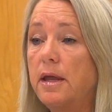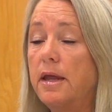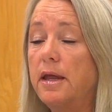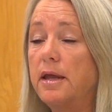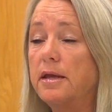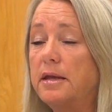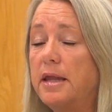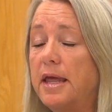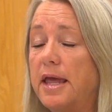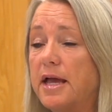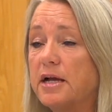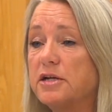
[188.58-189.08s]

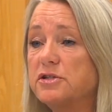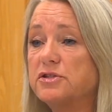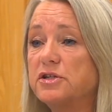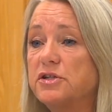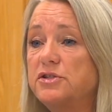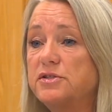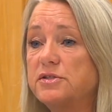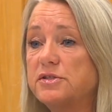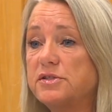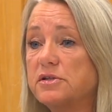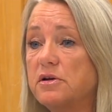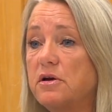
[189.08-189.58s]
It actually
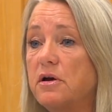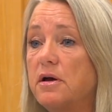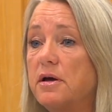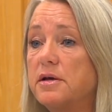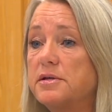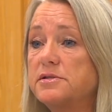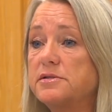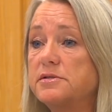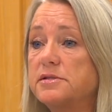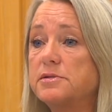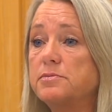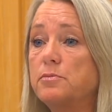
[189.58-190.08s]
just
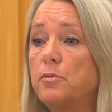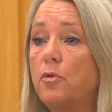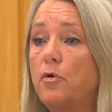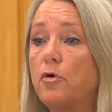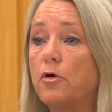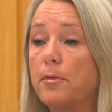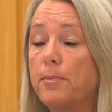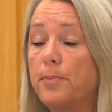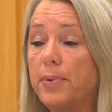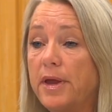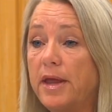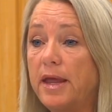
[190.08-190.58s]
causes
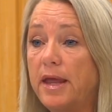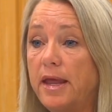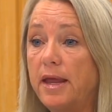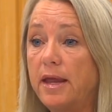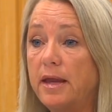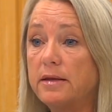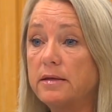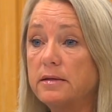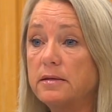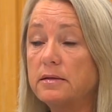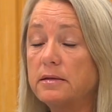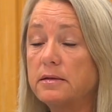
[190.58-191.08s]
more
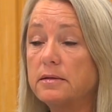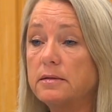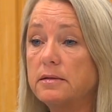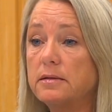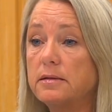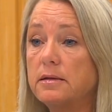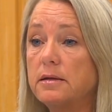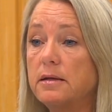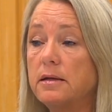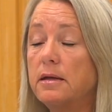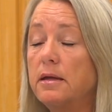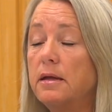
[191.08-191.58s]
pain
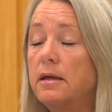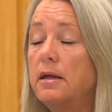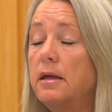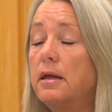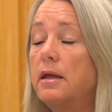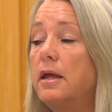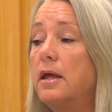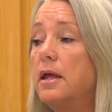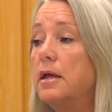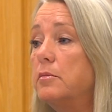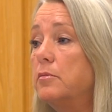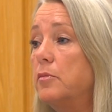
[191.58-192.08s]

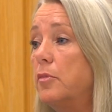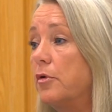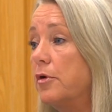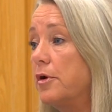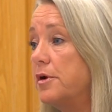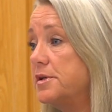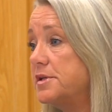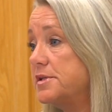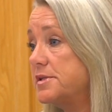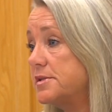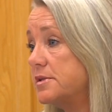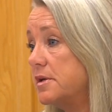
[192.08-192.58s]
and
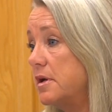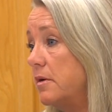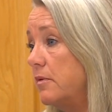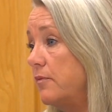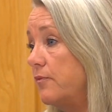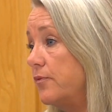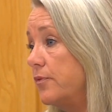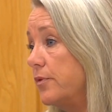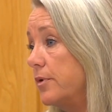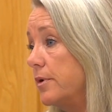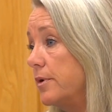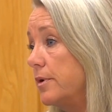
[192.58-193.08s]
more
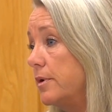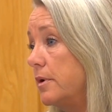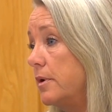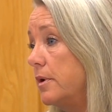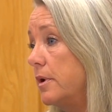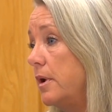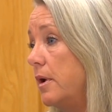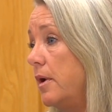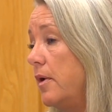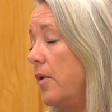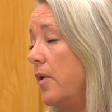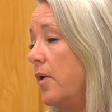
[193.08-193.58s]
discomfort,
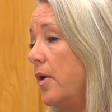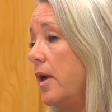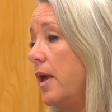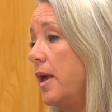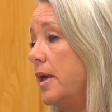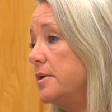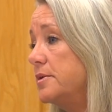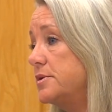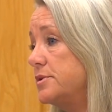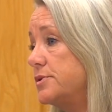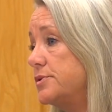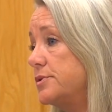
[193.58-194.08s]

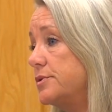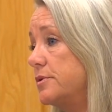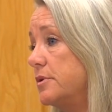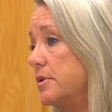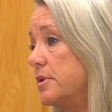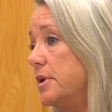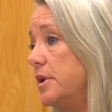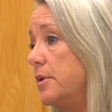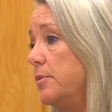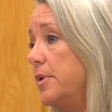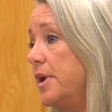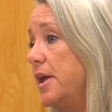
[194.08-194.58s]
and
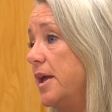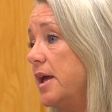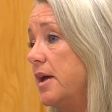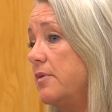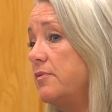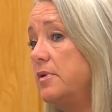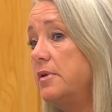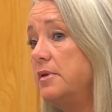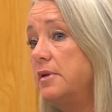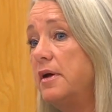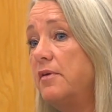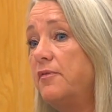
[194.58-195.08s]
certainly we
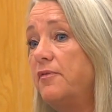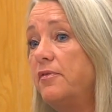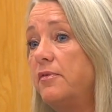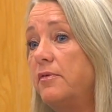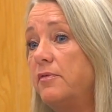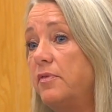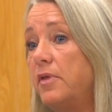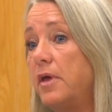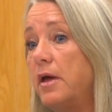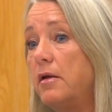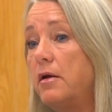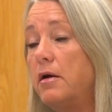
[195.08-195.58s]
have enough
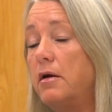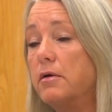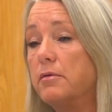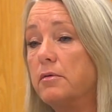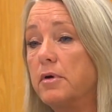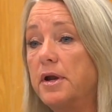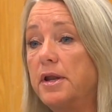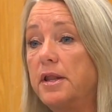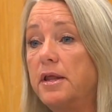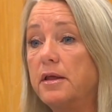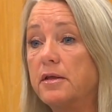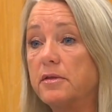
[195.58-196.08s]
of that
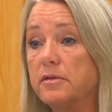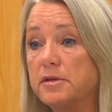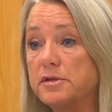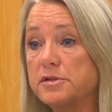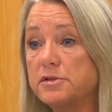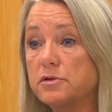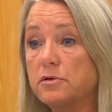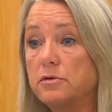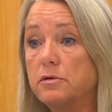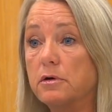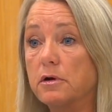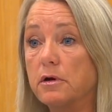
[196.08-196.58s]
already in
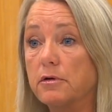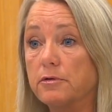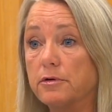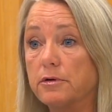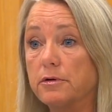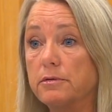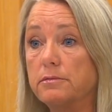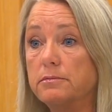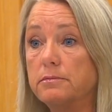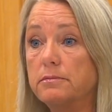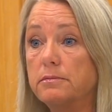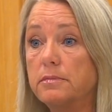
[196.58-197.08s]
this
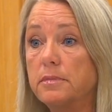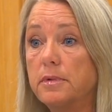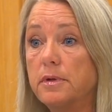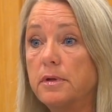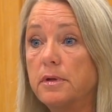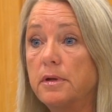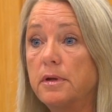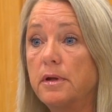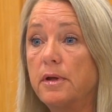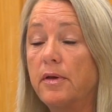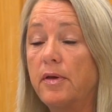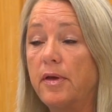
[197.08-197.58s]
courtroom
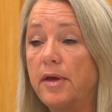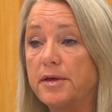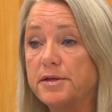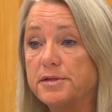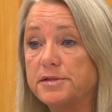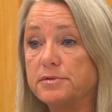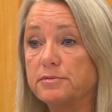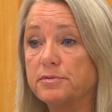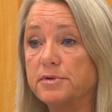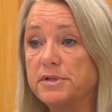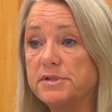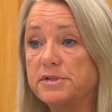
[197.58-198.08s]

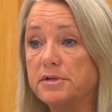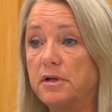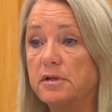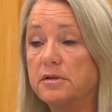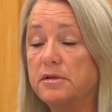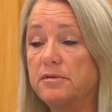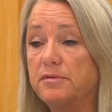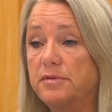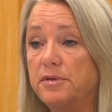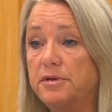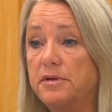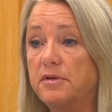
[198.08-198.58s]
as a
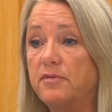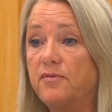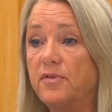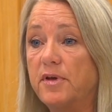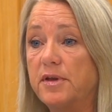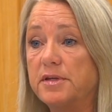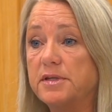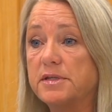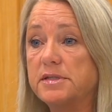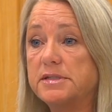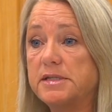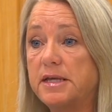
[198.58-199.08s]
result of the
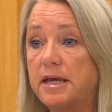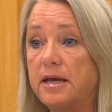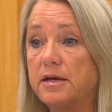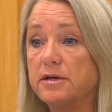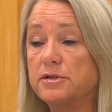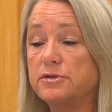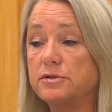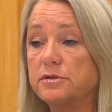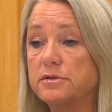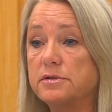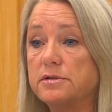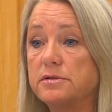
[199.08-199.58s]
defendant's
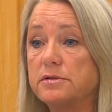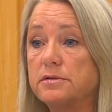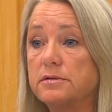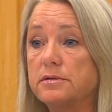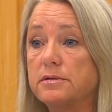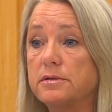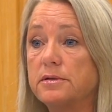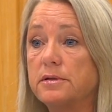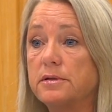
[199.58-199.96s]
actions.